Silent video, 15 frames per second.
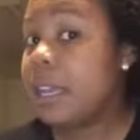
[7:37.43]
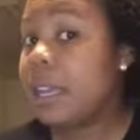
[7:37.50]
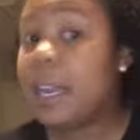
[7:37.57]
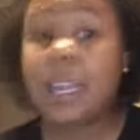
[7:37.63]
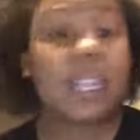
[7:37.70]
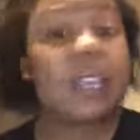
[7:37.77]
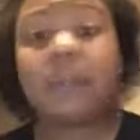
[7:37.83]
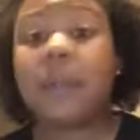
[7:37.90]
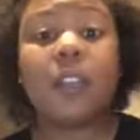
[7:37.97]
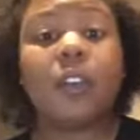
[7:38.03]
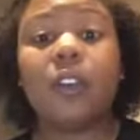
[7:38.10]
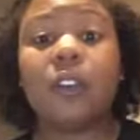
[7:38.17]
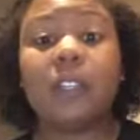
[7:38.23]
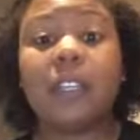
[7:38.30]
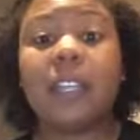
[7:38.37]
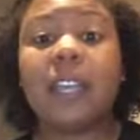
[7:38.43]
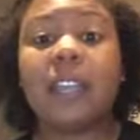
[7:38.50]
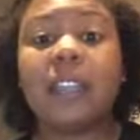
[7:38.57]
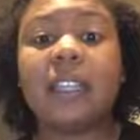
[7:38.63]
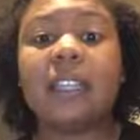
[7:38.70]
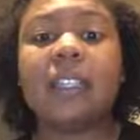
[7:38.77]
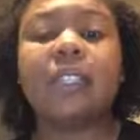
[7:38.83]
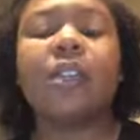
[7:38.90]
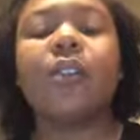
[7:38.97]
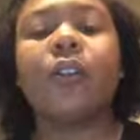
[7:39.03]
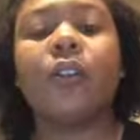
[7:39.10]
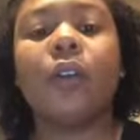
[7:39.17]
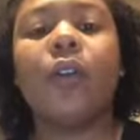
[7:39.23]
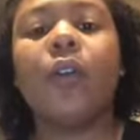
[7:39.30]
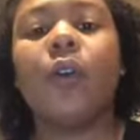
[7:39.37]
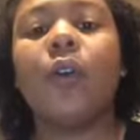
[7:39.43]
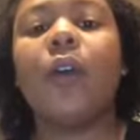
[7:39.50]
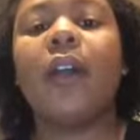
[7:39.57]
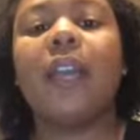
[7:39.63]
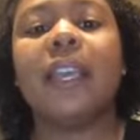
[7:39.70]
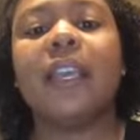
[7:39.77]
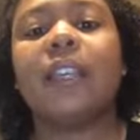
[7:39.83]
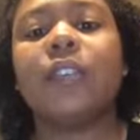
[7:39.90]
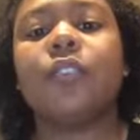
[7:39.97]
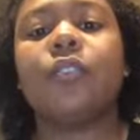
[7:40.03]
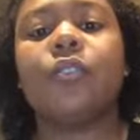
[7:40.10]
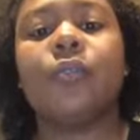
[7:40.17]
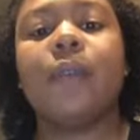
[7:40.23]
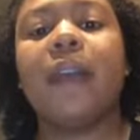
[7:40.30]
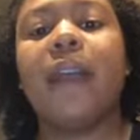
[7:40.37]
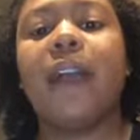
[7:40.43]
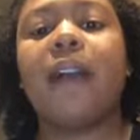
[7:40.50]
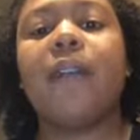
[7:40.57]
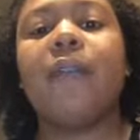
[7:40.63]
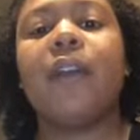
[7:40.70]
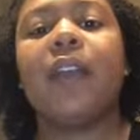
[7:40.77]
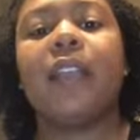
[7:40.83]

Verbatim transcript: and I keep it curly like this, the goal is to have